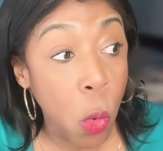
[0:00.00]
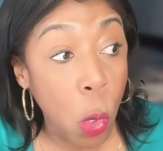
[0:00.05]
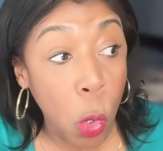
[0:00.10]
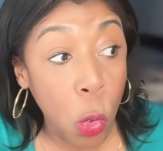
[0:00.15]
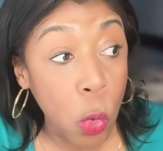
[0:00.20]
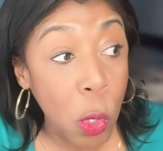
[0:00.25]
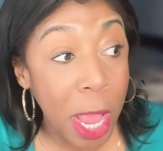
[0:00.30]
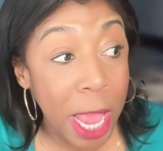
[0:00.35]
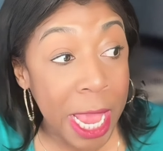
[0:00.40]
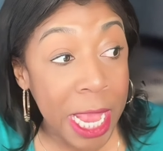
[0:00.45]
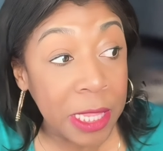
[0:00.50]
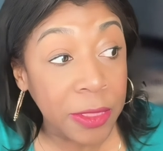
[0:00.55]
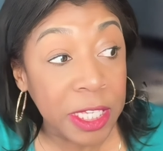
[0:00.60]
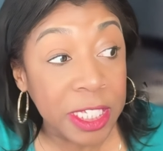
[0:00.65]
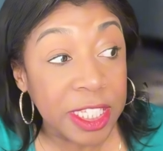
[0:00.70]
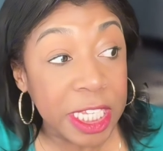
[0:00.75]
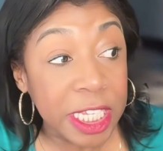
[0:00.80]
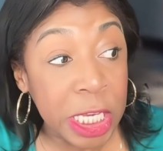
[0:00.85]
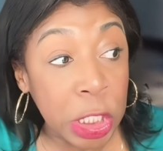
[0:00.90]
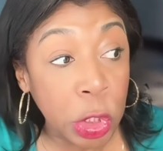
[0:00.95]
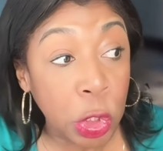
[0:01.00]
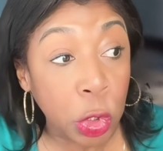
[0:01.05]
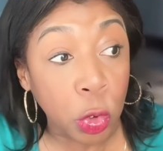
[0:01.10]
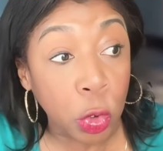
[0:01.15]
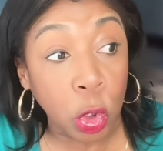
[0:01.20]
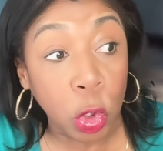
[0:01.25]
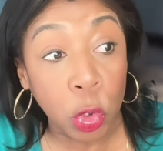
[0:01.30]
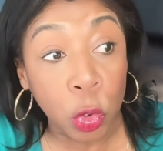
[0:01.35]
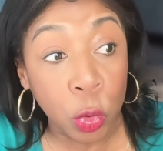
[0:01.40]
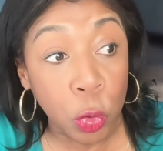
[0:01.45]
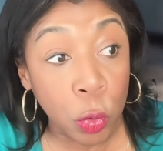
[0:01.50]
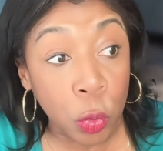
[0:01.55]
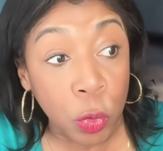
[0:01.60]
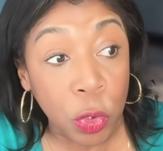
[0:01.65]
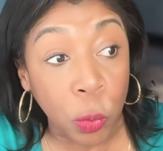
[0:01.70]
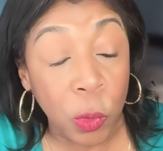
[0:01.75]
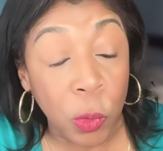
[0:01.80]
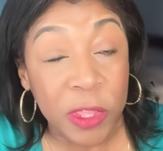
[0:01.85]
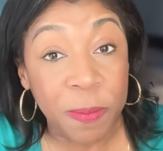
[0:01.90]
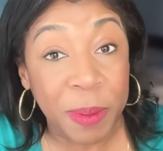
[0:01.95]
who had this interlude
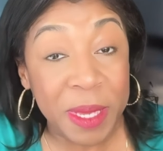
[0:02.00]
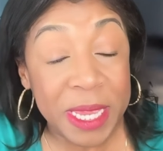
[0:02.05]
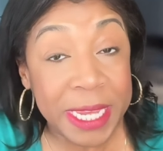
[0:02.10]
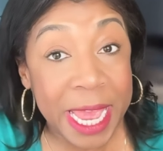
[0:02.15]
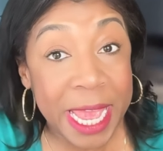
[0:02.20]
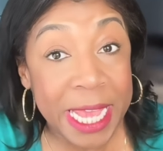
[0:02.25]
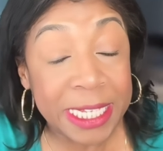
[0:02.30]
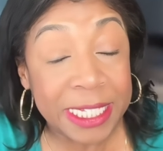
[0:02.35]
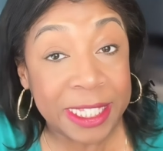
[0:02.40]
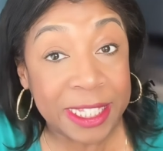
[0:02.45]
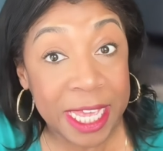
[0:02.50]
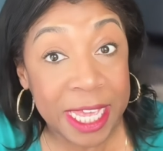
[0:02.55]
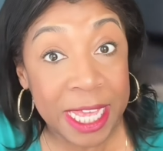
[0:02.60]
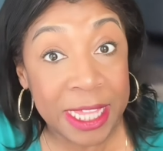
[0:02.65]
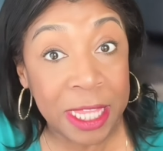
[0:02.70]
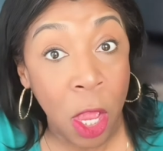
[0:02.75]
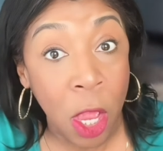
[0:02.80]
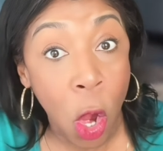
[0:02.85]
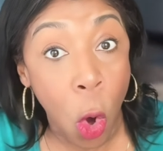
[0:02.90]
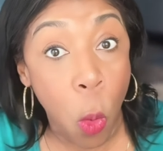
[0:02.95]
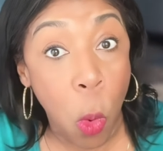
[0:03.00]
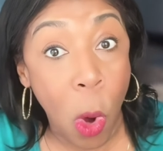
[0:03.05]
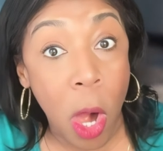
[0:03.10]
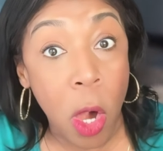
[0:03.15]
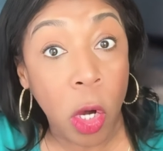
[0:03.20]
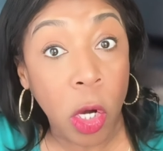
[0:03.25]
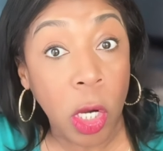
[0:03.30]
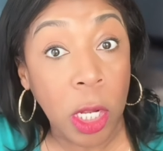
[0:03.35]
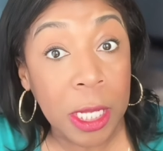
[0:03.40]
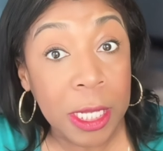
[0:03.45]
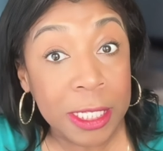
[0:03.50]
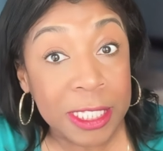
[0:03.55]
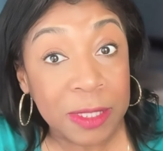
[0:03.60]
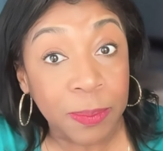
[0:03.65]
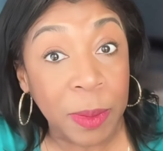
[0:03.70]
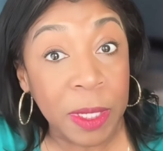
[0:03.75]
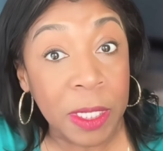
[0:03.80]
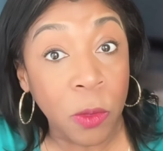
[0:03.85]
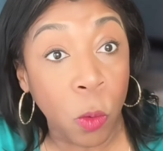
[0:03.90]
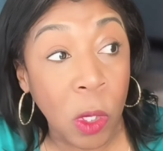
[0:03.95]
with Pete Hegseth while her
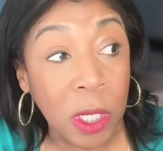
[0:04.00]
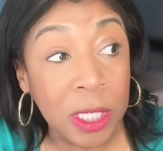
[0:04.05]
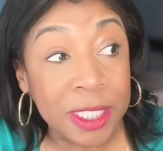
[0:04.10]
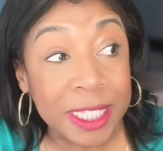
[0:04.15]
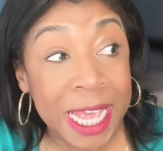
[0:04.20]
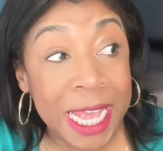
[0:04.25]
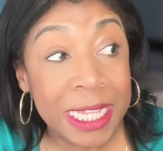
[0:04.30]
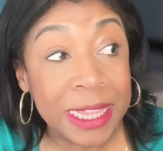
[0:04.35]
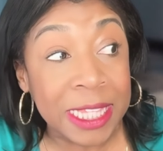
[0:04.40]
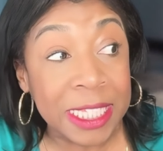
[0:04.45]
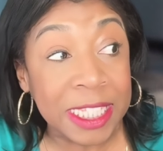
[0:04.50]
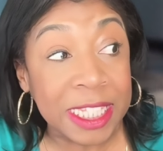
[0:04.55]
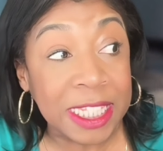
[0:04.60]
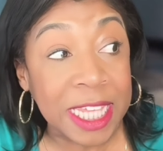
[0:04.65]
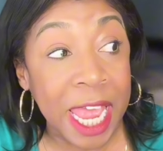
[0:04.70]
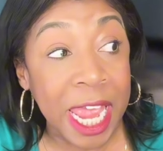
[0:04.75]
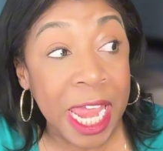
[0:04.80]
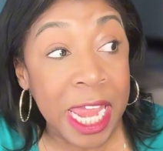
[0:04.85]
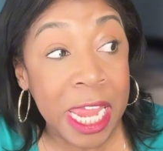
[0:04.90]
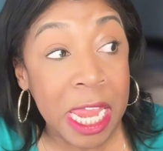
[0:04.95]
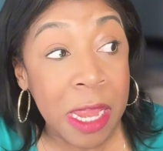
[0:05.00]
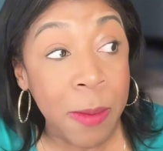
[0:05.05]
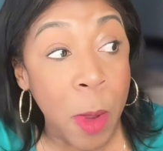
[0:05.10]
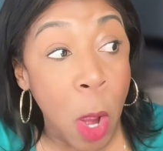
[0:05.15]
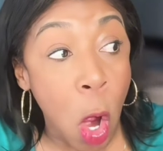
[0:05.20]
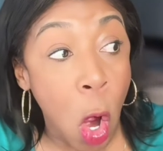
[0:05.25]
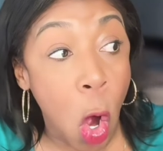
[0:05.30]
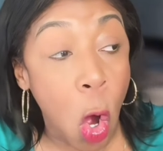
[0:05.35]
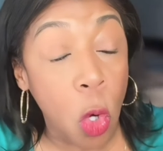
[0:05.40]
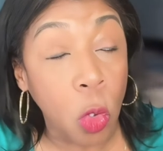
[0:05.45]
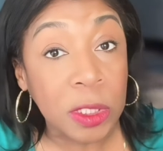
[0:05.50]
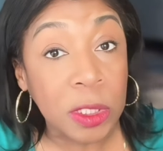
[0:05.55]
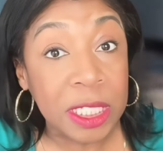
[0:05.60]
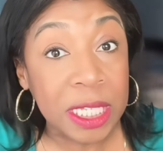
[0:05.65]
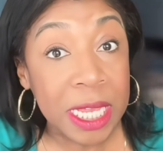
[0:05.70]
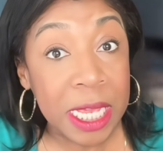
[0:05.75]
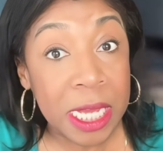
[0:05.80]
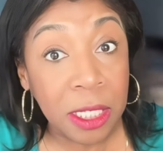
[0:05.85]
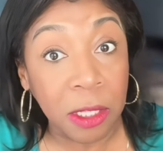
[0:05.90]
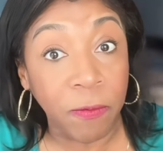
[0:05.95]
husband was at the same
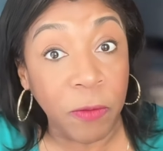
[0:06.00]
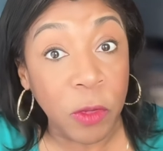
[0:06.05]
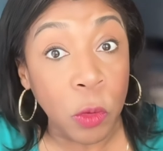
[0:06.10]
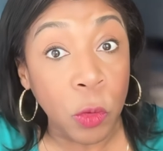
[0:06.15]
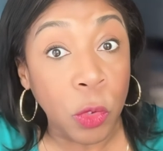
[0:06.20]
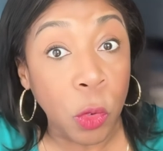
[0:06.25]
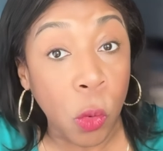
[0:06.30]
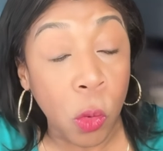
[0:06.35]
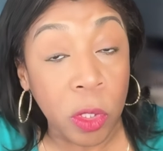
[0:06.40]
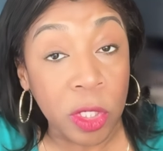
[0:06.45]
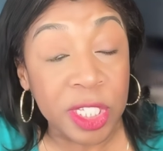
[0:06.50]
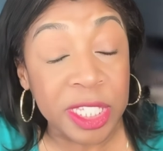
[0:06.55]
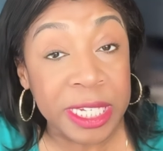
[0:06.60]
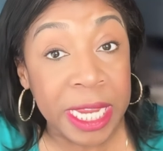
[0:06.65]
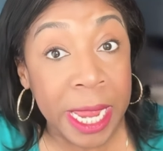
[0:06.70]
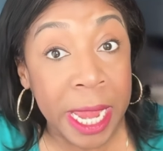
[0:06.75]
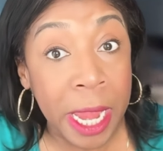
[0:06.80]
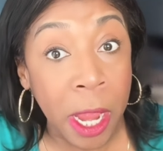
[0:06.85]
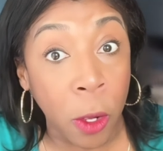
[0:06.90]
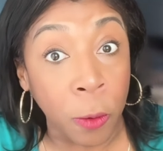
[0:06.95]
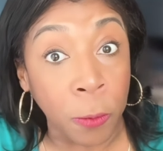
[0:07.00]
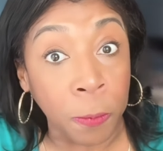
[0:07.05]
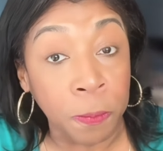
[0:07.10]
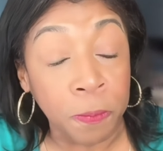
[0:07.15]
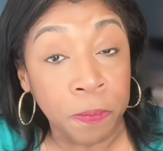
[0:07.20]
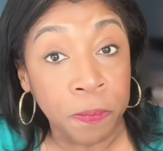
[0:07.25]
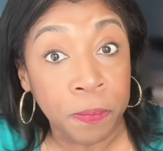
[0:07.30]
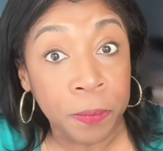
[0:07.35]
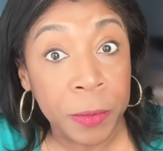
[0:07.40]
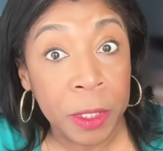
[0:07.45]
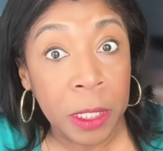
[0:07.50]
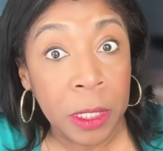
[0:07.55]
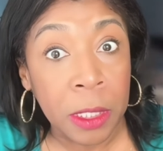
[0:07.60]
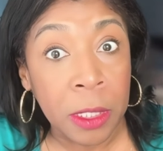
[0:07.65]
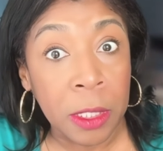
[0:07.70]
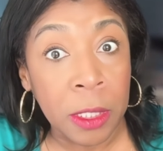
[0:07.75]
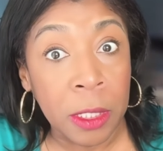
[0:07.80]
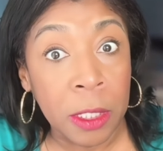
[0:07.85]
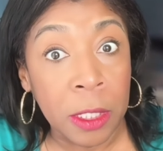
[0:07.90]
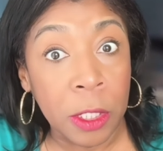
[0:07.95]
hotel a few doors down.
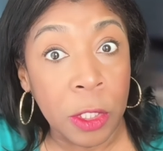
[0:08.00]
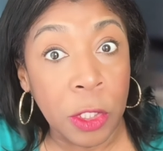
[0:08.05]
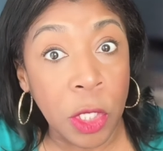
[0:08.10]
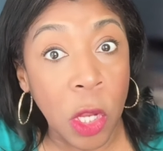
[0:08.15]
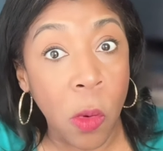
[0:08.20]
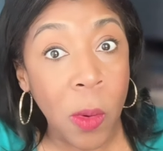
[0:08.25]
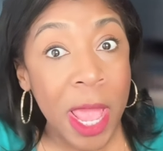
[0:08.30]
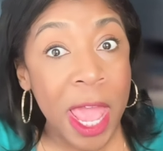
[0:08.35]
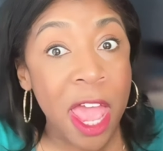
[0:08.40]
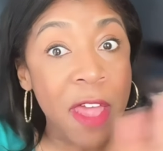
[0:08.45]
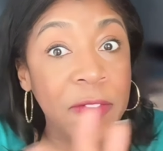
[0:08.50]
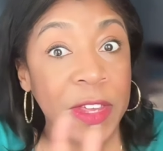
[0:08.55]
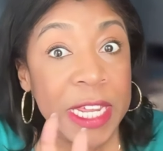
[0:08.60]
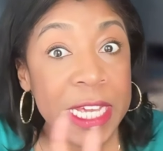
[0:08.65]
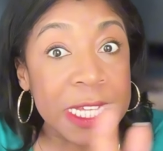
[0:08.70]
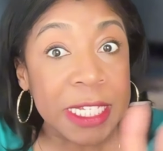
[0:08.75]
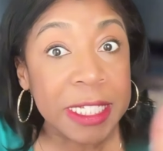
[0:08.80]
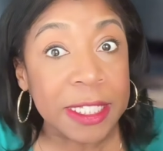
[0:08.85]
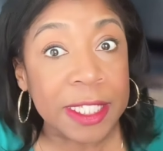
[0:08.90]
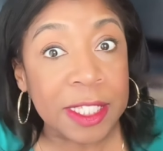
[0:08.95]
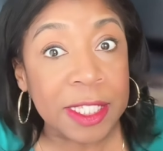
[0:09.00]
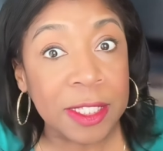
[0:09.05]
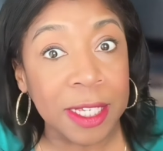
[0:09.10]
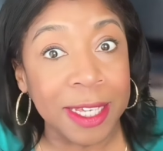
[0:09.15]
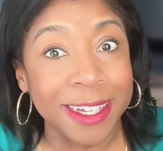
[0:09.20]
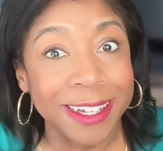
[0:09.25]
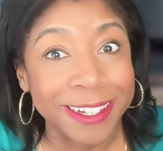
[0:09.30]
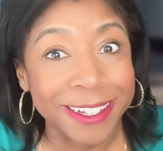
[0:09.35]
No evidence